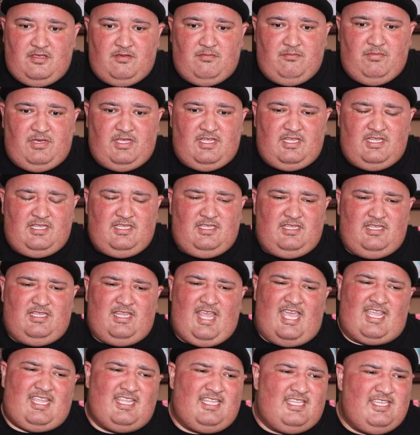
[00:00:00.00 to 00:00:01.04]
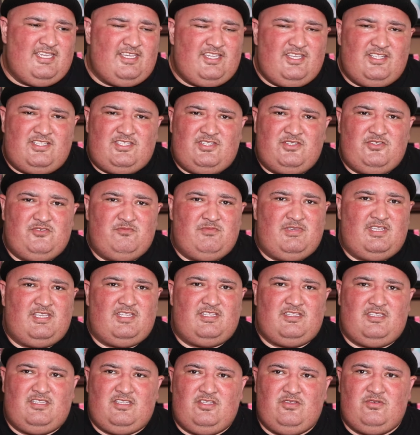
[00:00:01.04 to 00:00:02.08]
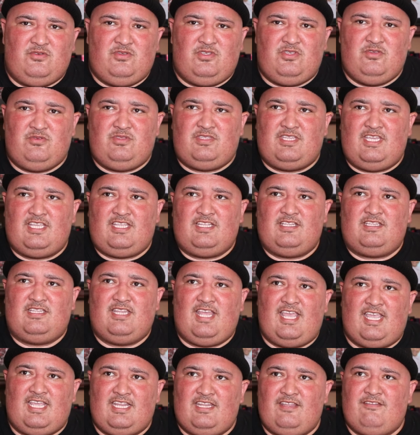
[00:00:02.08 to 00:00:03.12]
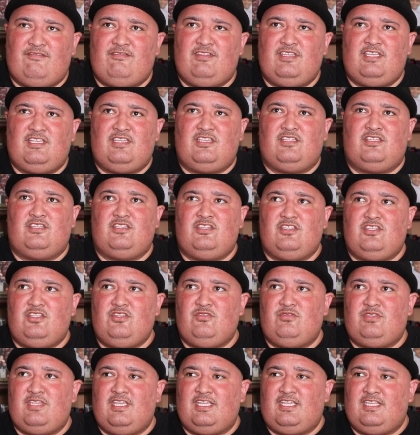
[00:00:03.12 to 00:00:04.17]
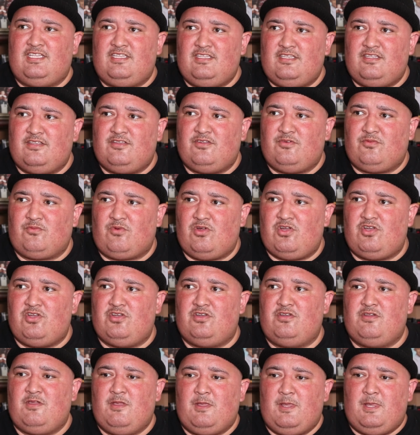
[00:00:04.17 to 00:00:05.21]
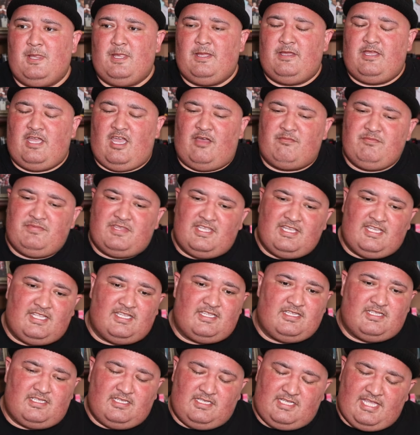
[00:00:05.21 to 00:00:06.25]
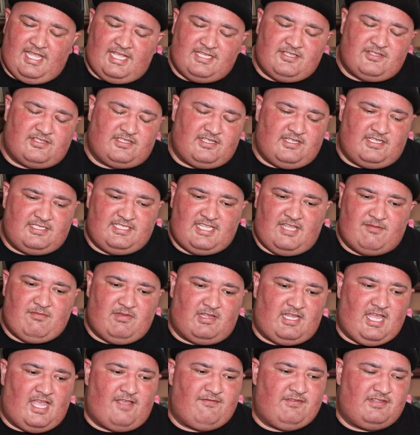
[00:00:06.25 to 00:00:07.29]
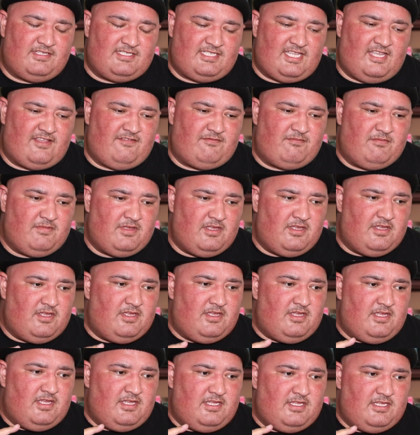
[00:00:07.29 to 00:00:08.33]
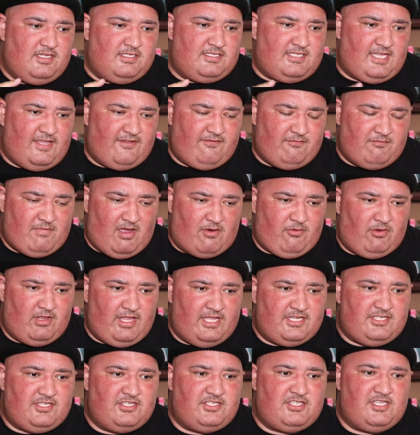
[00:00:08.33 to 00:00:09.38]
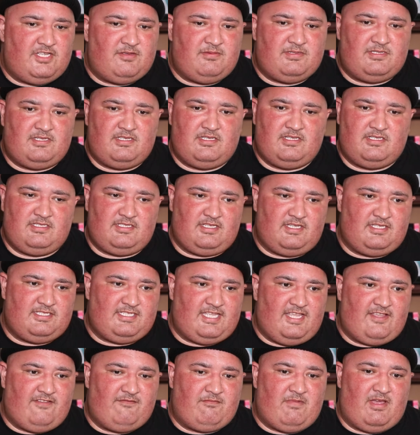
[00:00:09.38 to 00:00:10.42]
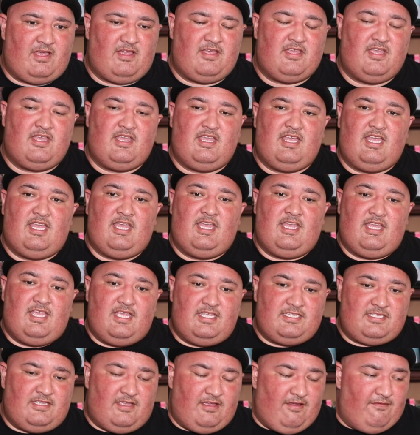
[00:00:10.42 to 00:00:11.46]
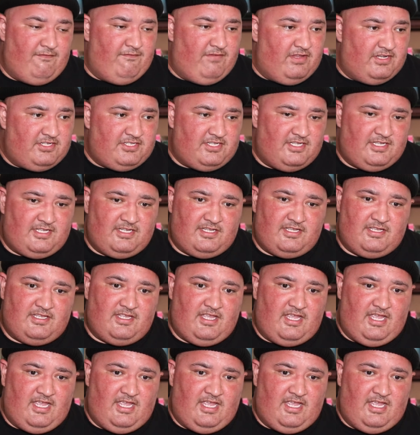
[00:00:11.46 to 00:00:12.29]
but that can kill you too, man. You thinking negatively and you thinking wrong. I'm thinking cancer's gonna save my life. It's saving my relationships. It's gonna save it's eventually gonna.